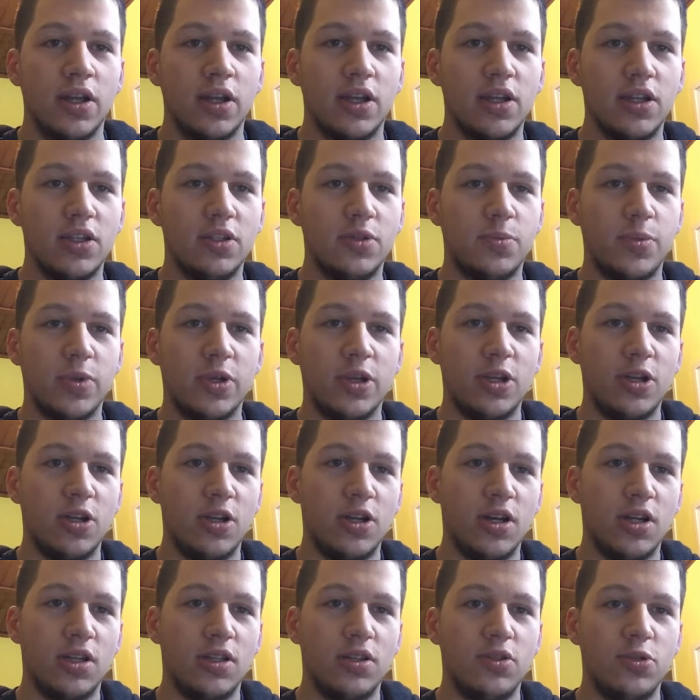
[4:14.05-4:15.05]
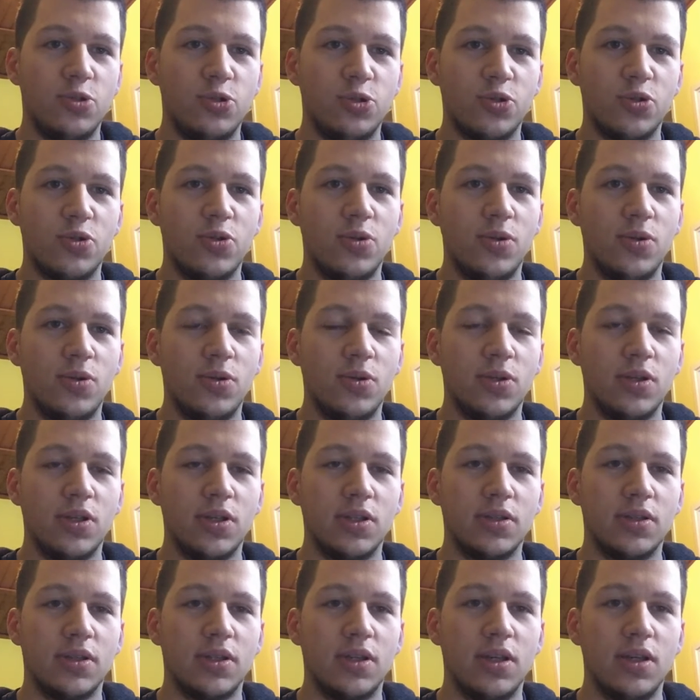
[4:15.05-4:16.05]
kids bringing guns to school
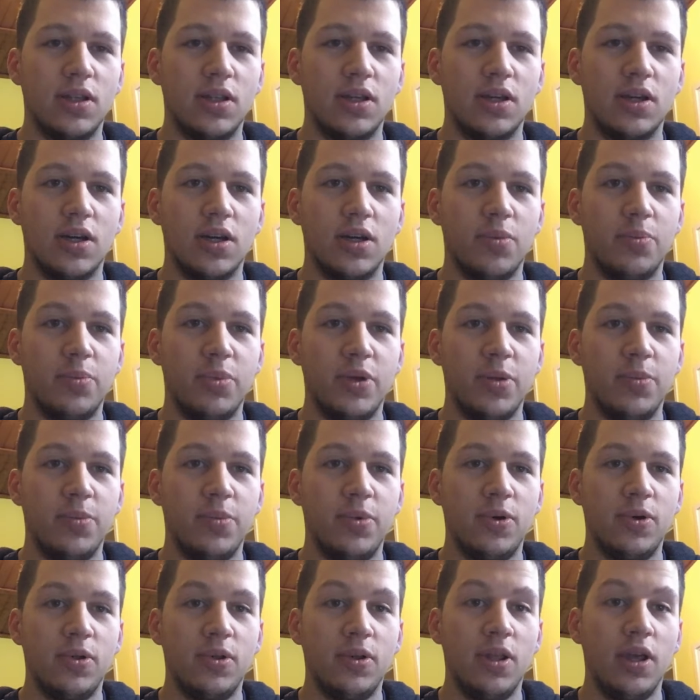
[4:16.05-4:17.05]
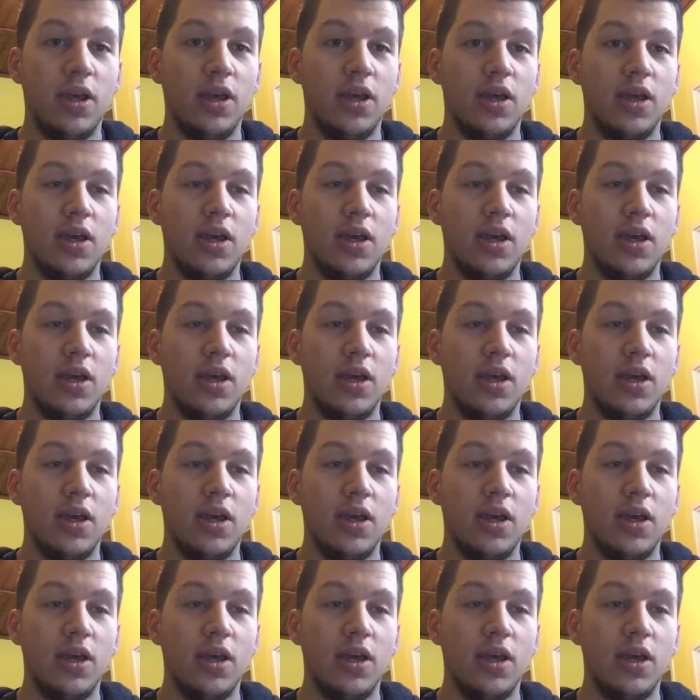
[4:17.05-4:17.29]
and killing other people.